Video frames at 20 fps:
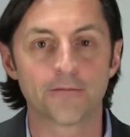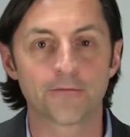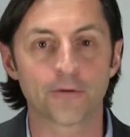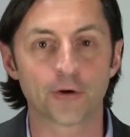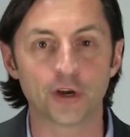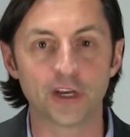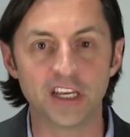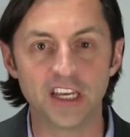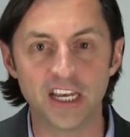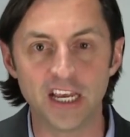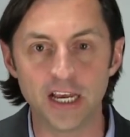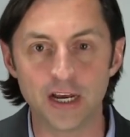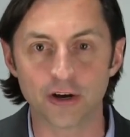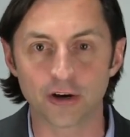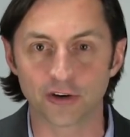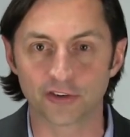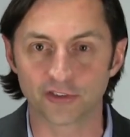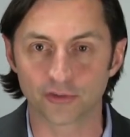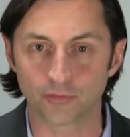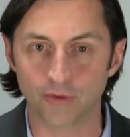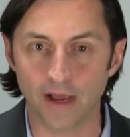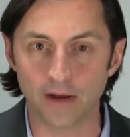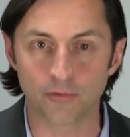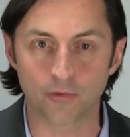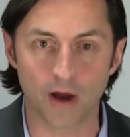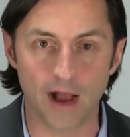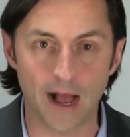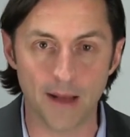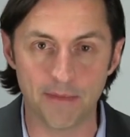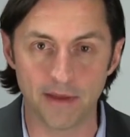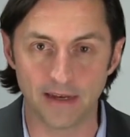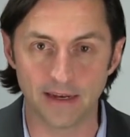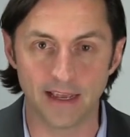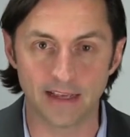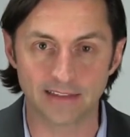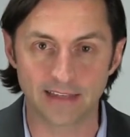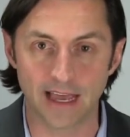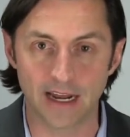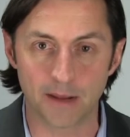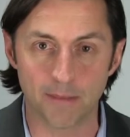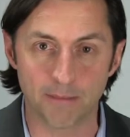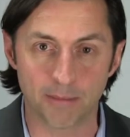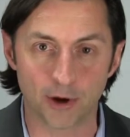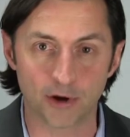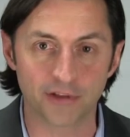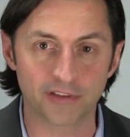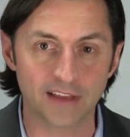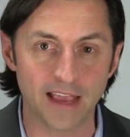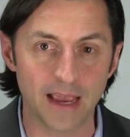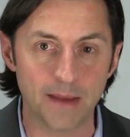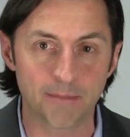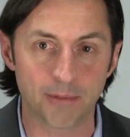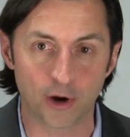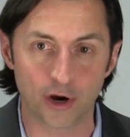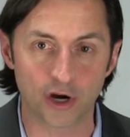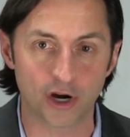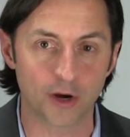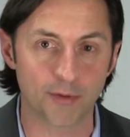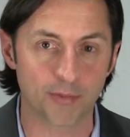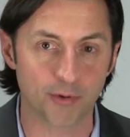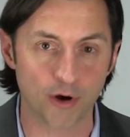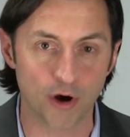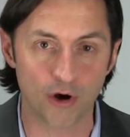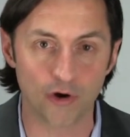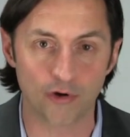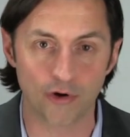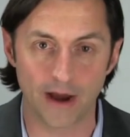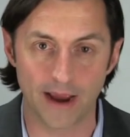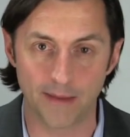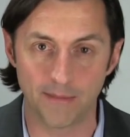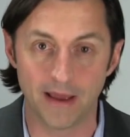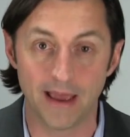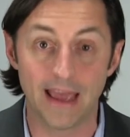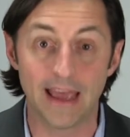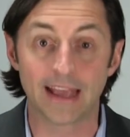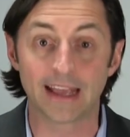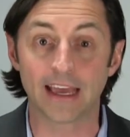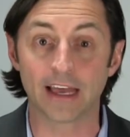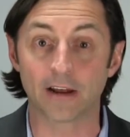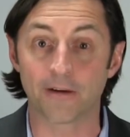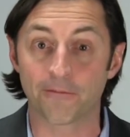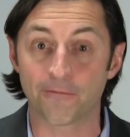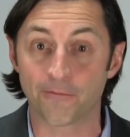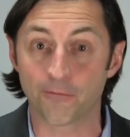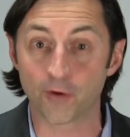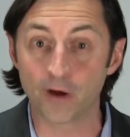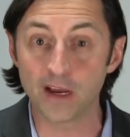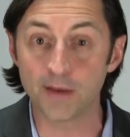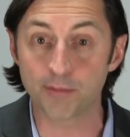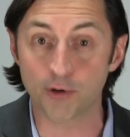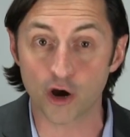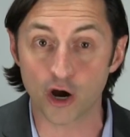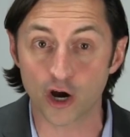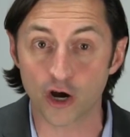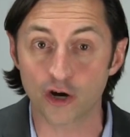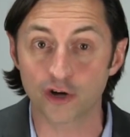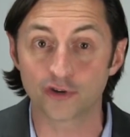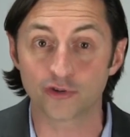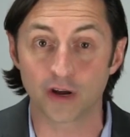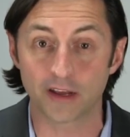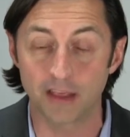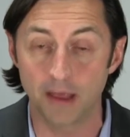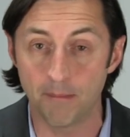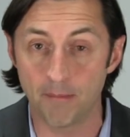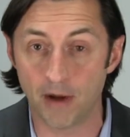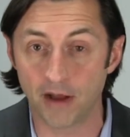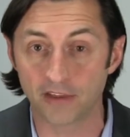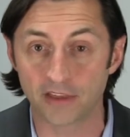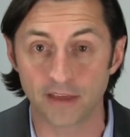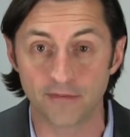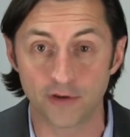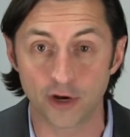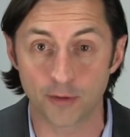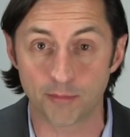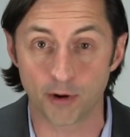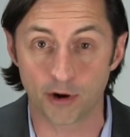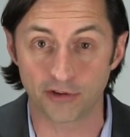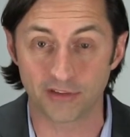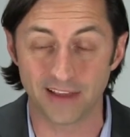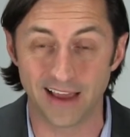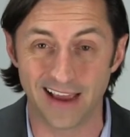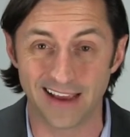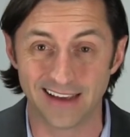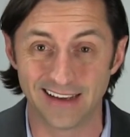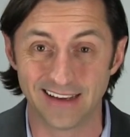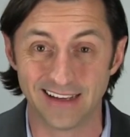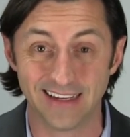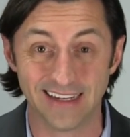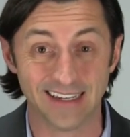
For years, Red Robin has had a birthday burger program. Get a free burger during the month of your birthday.